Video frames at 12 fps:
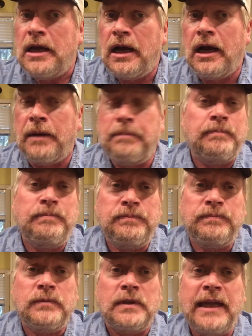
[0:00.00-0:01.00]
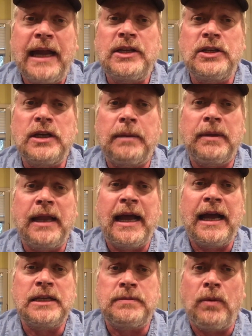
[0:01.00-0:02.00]
um, Cajun
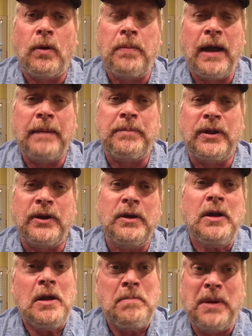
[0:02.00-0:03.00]
jambalaya is more popular,